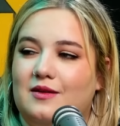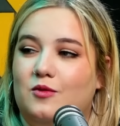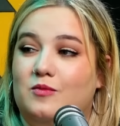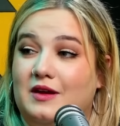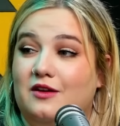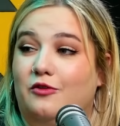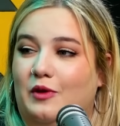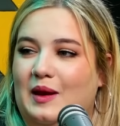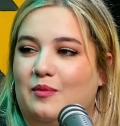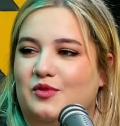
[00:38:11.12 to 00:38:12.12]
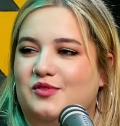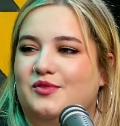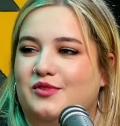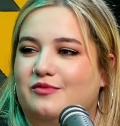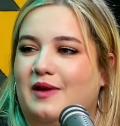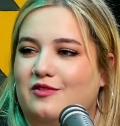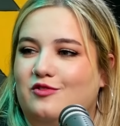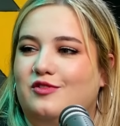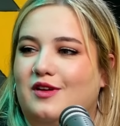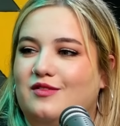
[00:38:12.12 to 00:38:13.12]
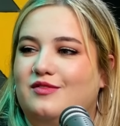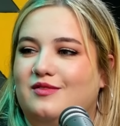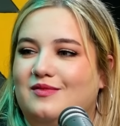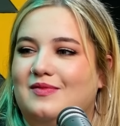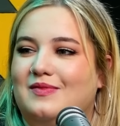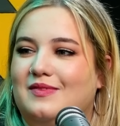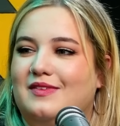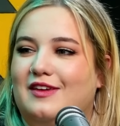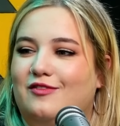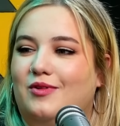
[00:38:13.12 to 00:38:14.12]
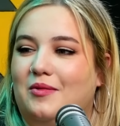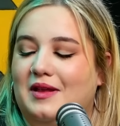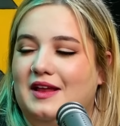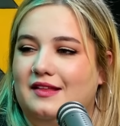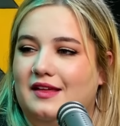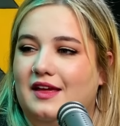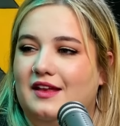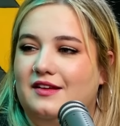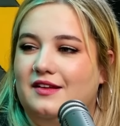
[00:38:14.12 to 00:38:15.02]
it would make a great episode of MasterChef if we went head. I would. Lo-